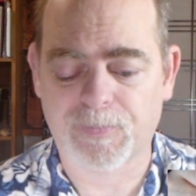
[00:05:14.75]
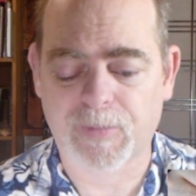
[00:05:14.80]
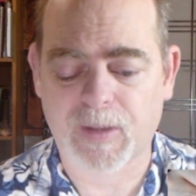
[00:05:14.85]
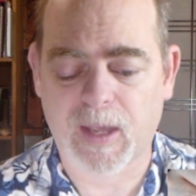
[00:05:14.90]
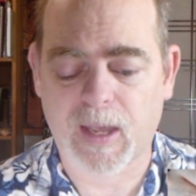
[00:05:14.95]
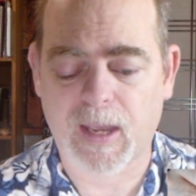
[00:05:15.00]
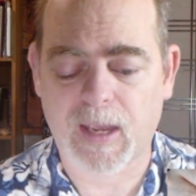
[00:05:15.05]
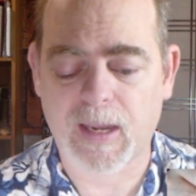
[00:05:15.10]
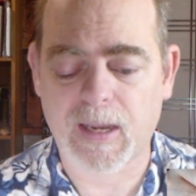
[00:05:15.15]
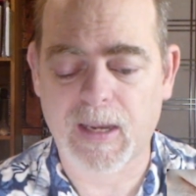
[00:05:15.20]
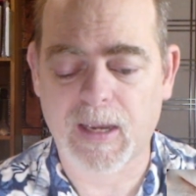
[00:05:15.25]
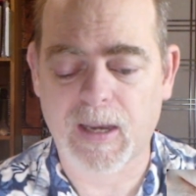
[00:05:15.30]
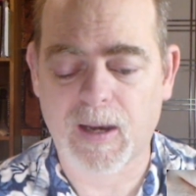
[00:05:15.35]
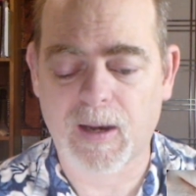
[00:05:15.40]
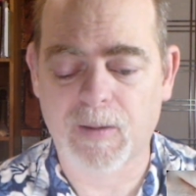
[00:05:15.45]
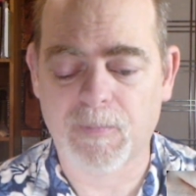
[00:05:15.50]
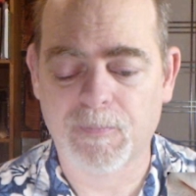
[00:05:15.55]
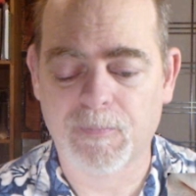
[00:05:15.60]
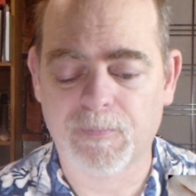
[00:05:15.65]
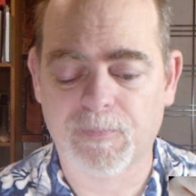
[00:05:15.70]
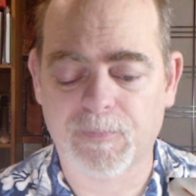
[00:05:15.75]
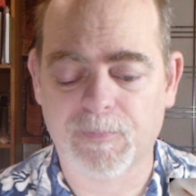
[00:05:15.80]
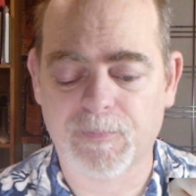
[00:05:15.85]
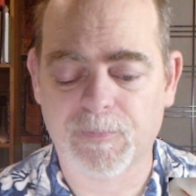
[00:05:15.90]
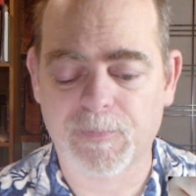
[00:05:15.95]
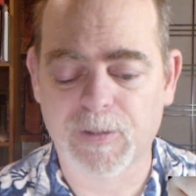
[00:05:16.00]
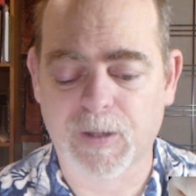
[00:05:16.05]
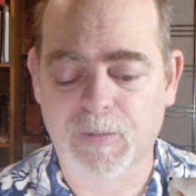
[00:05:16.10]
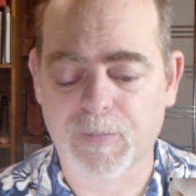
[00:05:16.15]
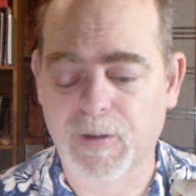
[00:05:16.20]
a um,
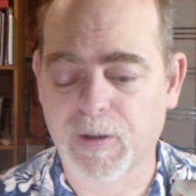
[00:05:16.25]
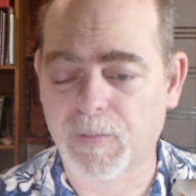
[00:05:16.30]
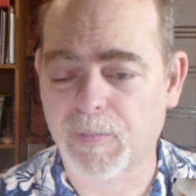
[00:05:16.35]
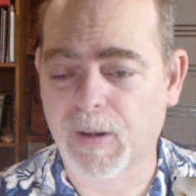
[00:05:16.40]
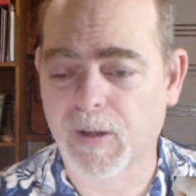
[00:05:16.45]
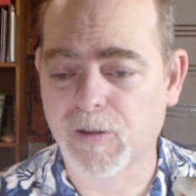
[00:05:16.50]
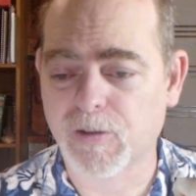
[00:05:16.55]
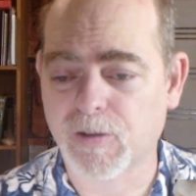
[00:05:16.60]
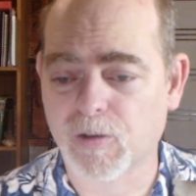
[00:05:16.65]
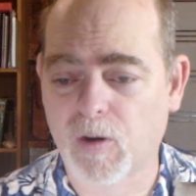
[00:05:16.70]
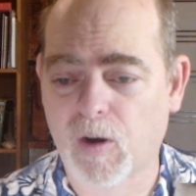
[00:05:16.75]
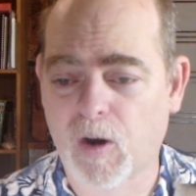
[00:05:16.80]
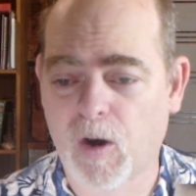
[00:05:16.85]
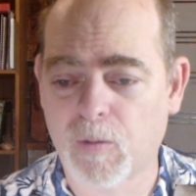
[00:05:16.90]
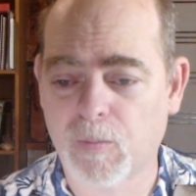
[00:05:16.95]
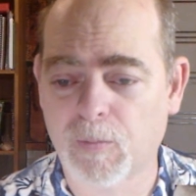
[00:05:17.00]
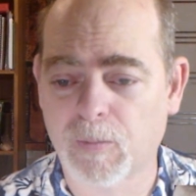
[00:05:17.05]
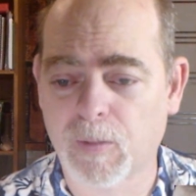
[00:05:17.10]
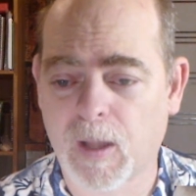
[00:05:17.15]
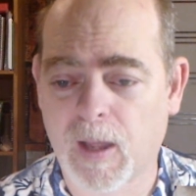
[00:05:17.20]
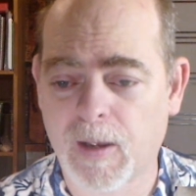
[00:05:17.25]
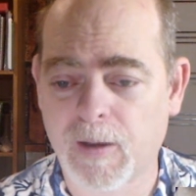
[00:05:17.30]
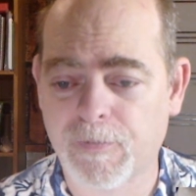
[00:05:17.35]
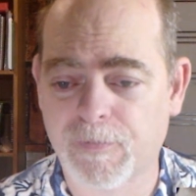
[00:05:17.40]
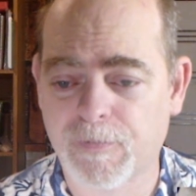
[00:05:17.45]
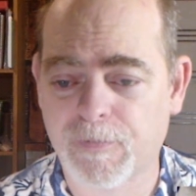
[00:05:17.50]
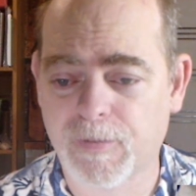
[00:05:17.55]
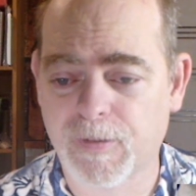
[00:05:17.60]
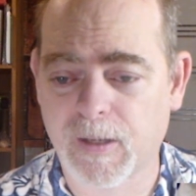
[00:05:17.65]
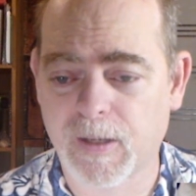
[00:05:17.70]
something about your home life
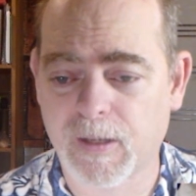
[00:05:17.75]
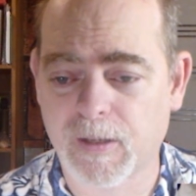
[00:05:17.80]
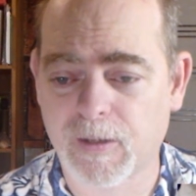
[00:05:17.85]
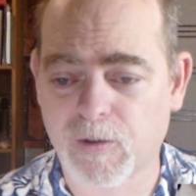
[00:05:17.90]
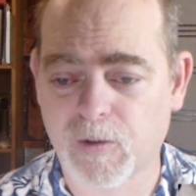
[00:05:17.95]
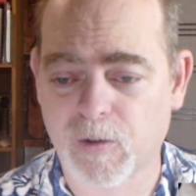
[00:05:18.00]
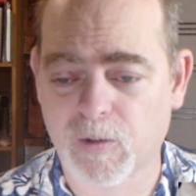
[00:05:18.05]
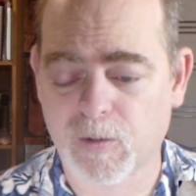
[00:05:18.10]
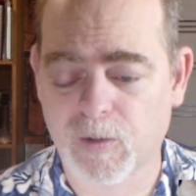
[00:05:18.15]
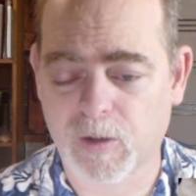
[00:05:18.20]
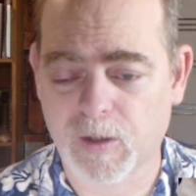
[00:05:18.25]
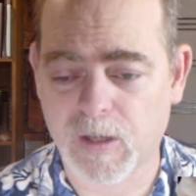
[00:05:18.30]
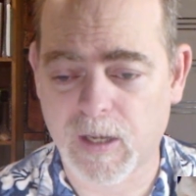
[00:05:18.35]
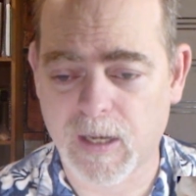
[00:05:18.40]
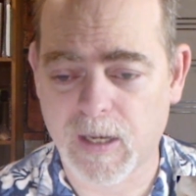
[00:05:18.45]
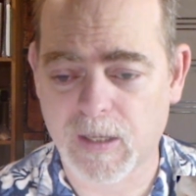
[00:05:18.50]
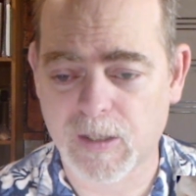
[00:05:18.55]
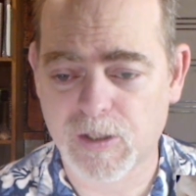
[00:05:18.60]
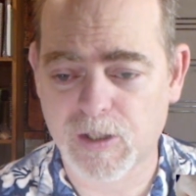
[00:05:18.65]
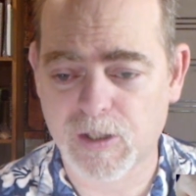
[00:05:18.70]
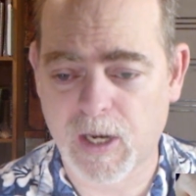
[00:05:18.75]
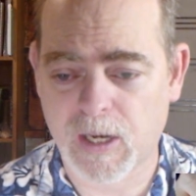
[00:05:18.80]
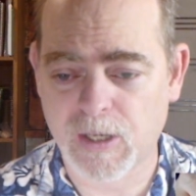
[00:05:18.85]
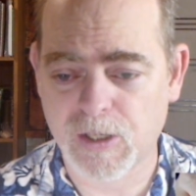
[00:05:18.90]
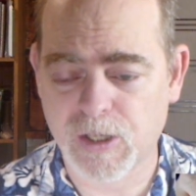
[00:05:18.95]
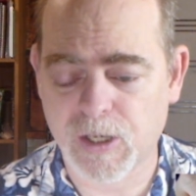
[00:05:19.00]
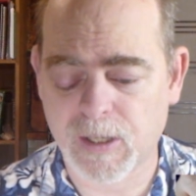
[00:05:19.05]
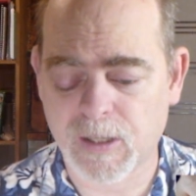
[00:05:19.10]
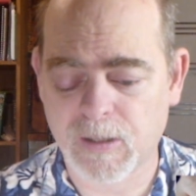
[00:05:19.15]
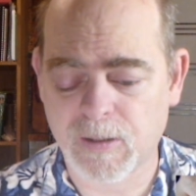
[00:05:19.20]
that you're looking at
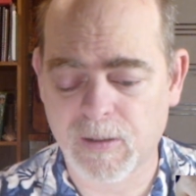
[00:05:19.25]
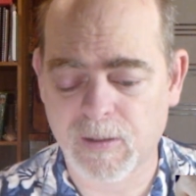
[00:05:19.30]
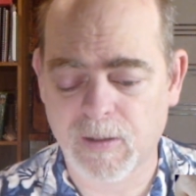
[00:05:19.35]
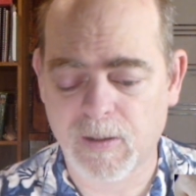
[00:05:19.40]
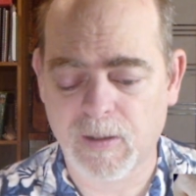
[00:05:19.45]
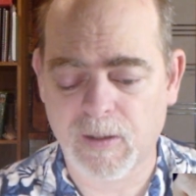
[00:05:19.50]
changing,